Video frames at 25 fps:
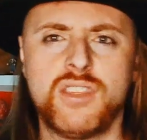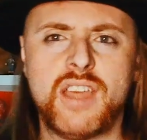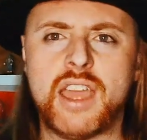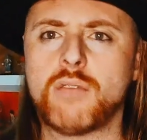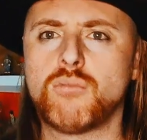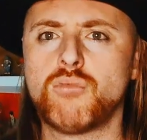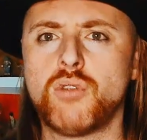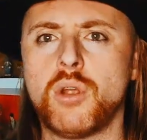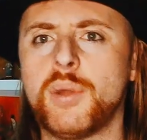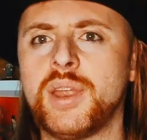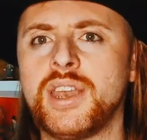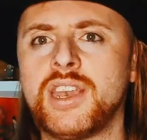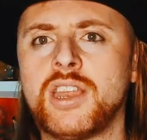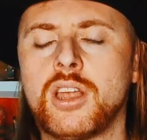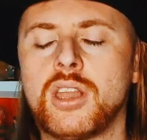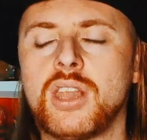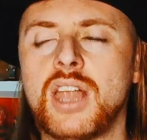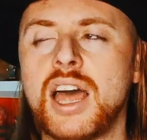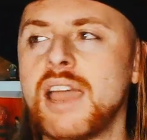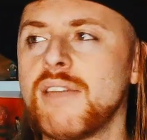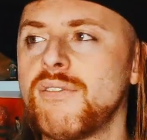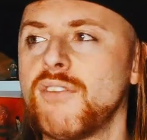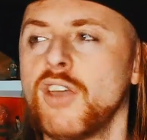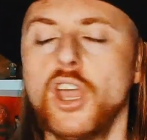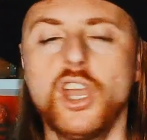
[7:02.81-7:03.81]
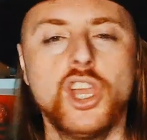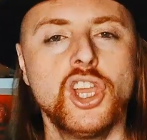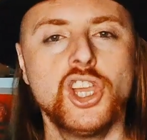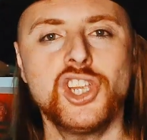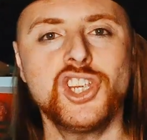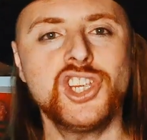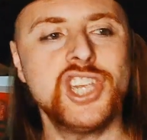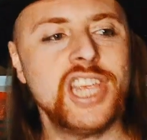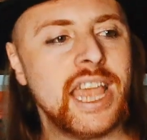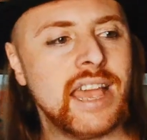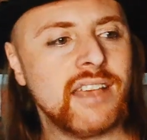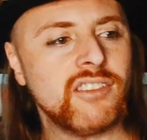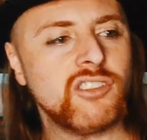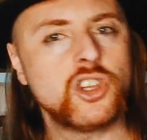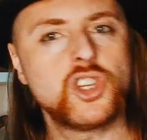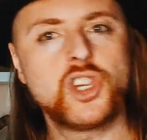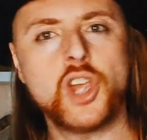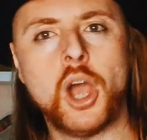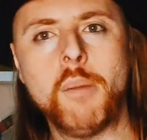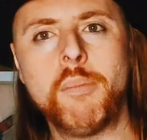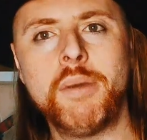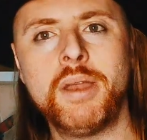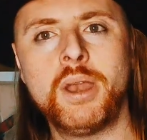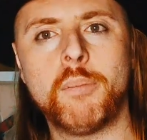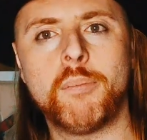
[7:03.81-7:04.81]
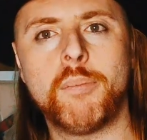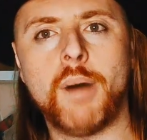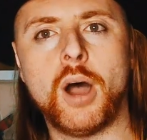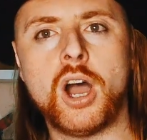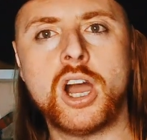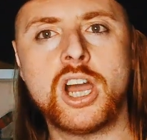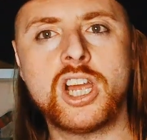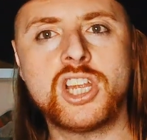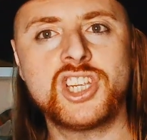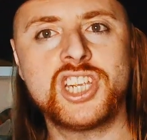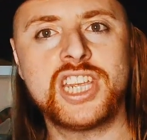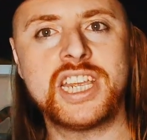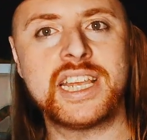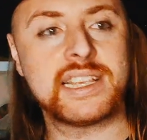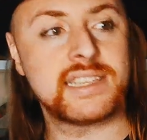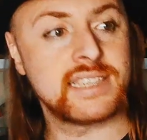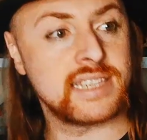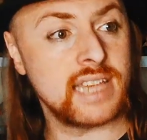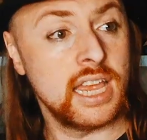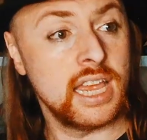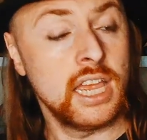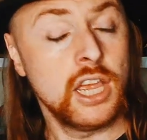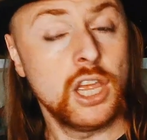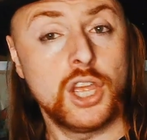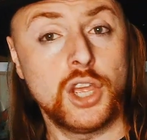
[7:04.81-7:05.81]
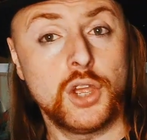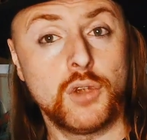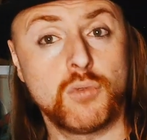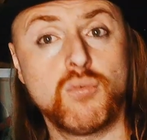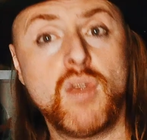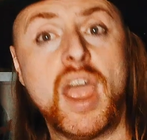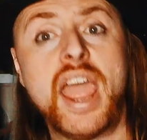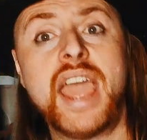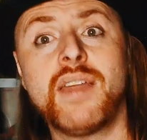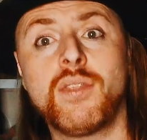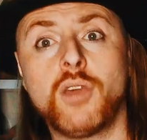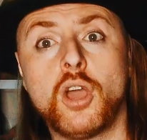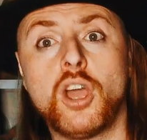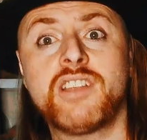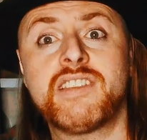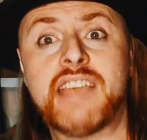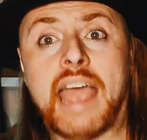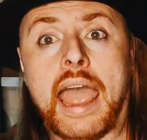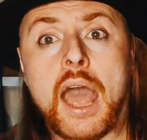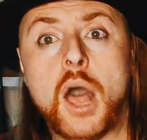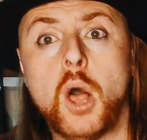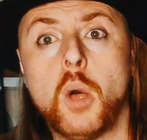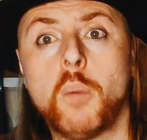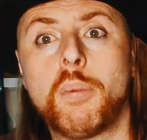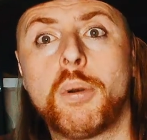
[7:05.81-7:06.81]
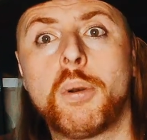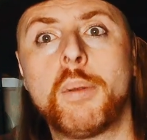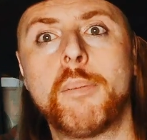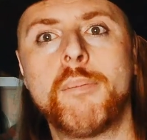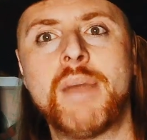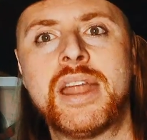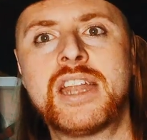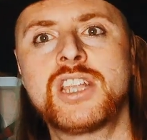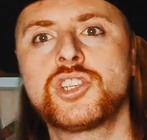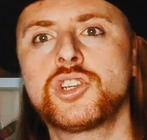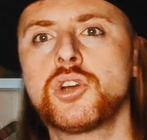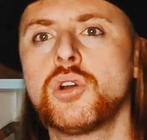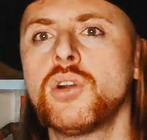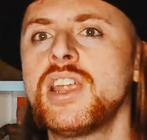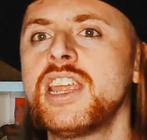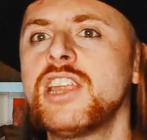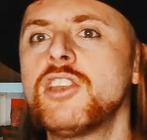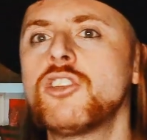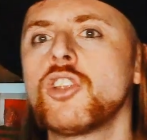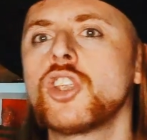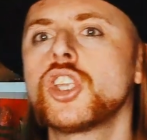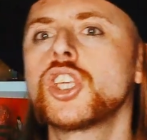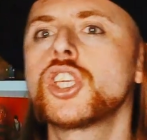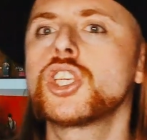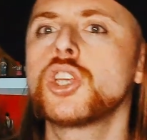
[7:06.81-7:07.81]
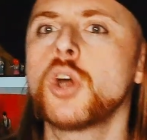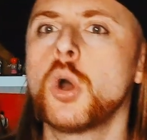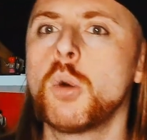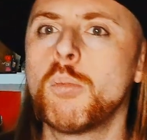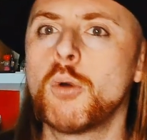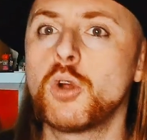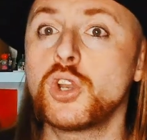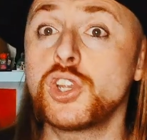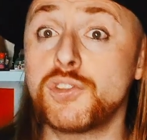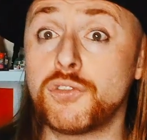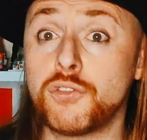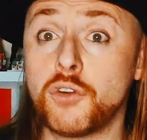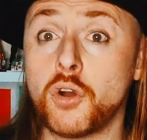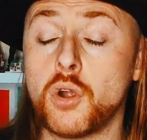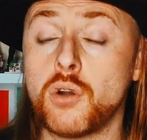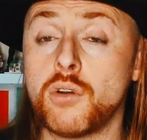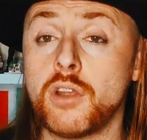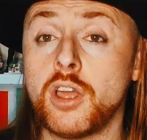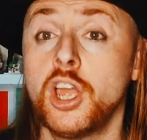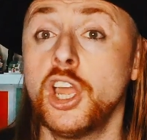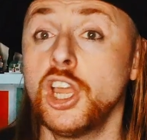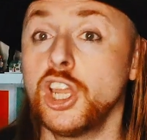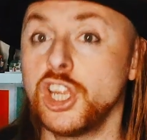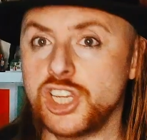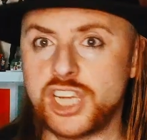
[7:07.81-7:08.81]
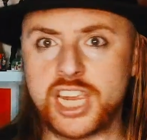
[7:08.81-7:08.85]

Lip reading: They had ruined her life. She has a job in a bar. She has Ray there to help her and mentor. He'd done so much for her.